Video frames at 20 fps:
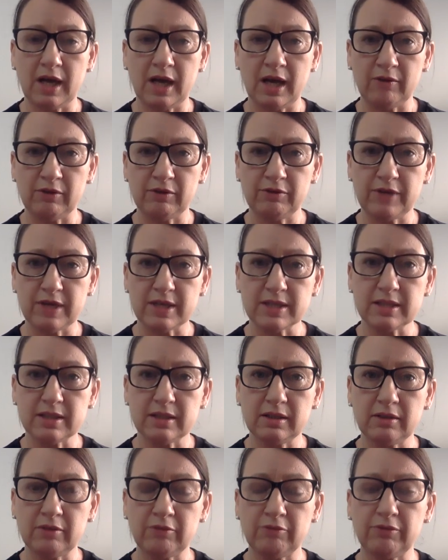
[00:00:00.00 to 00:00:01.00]
at the
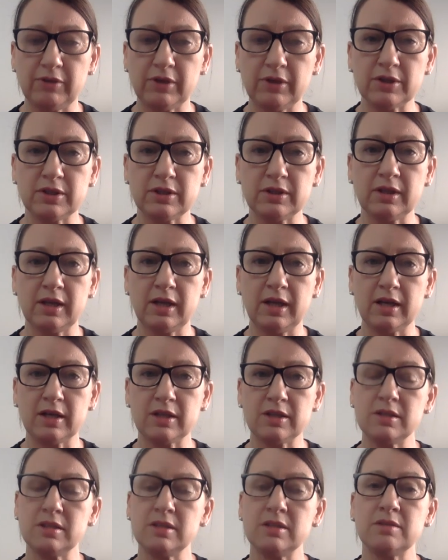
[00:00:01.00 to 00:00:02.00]
fascial and functional
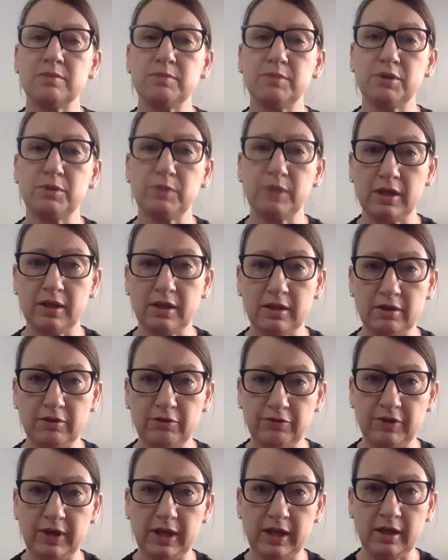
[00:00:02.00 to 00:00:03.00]
connections between the
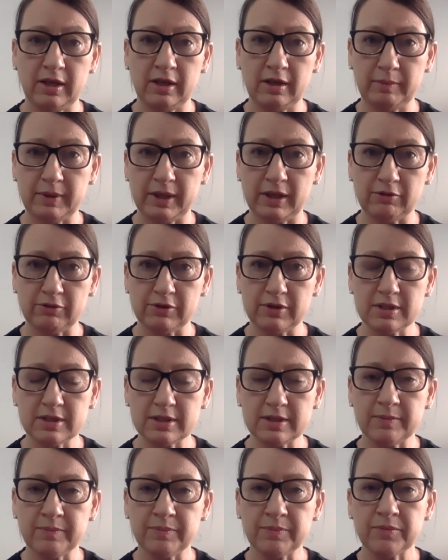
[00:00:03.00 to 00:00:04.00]
feet and the
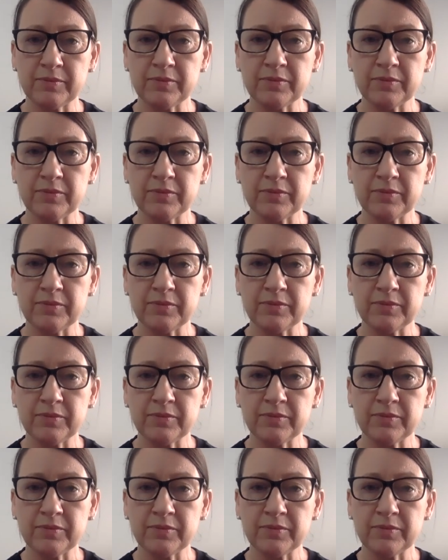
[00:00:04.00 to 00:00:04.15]
pelvis.